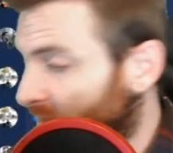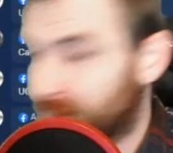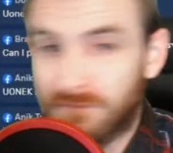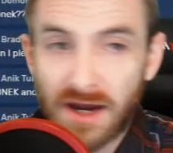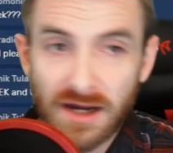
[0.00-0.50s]

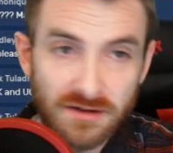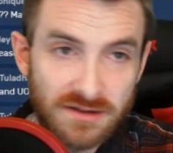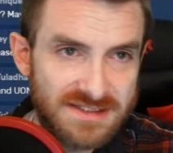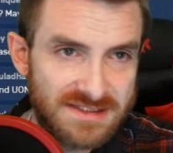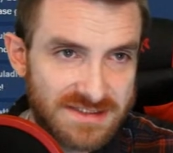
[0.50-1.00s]
fire.
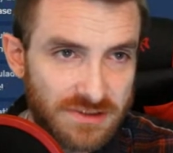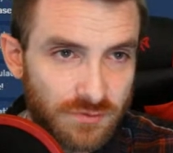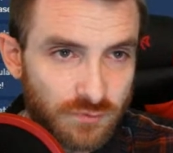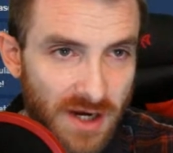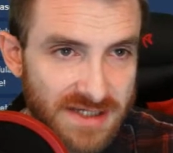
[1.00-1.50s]
Is it
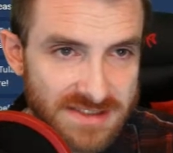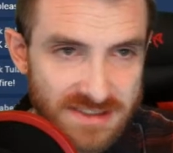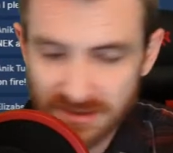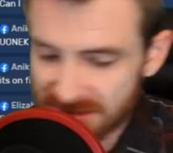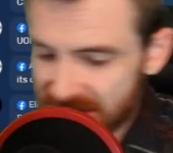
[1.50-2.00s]
still
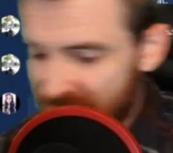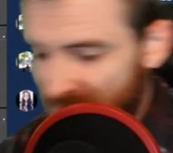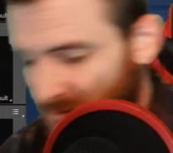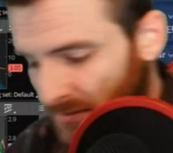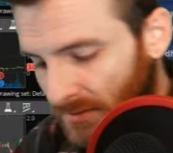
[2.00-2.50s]
rising? Let's see
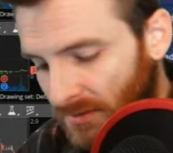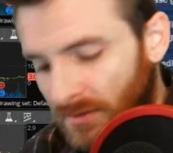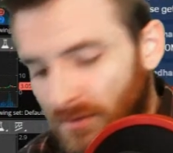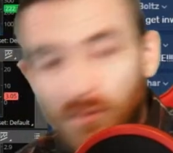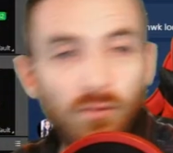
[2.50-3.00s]
here.
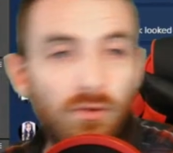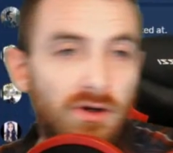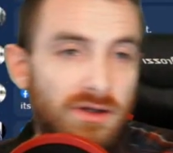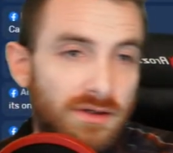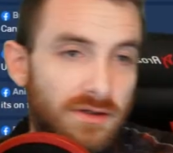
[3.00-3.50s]

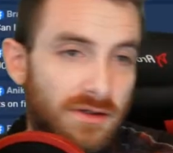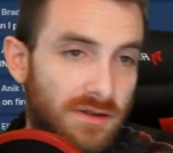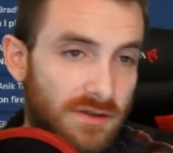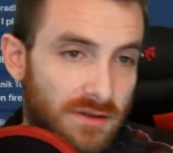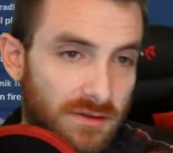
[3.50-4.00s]

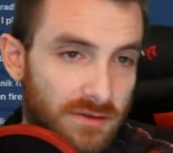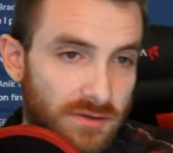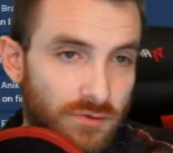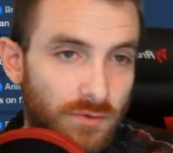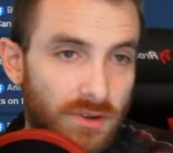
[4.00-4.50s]

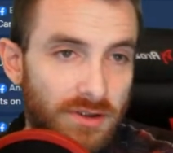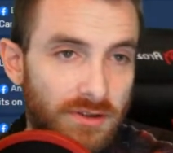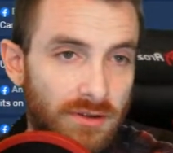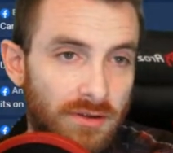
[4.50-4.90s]
U1.